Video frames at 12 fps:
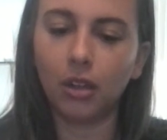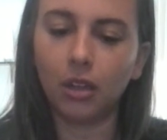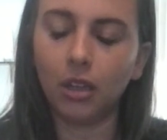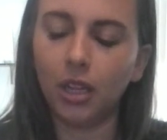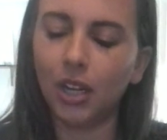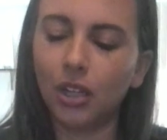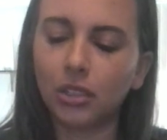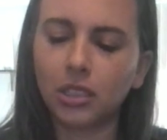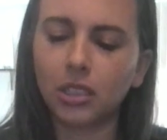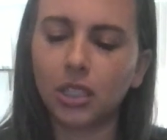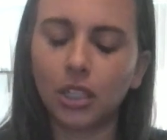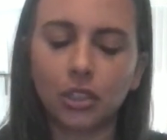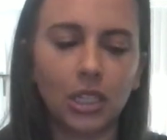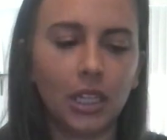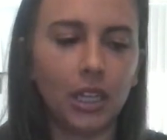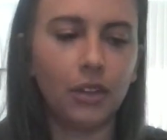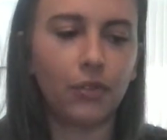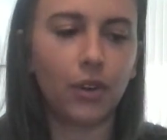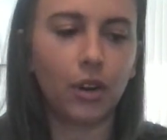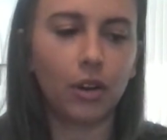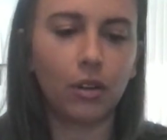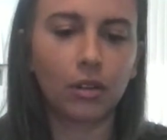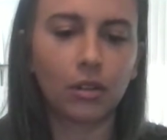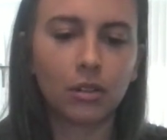there's a need
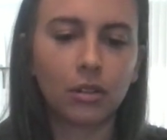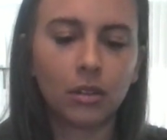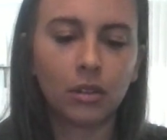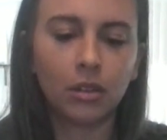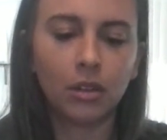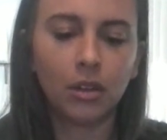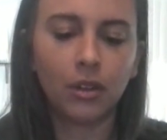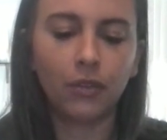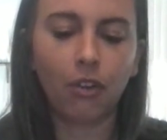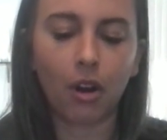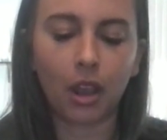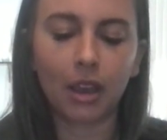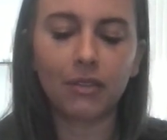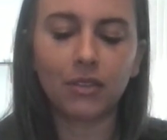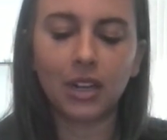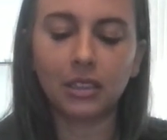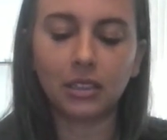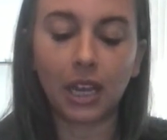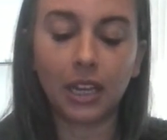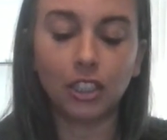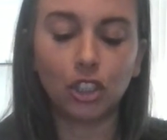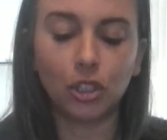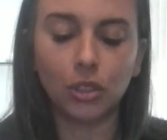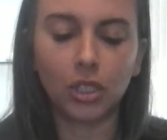for forgiveness and
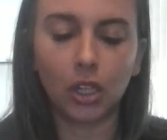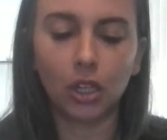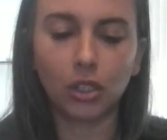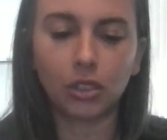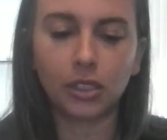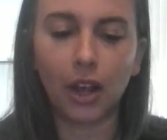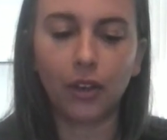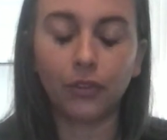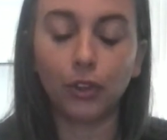choosing yourself.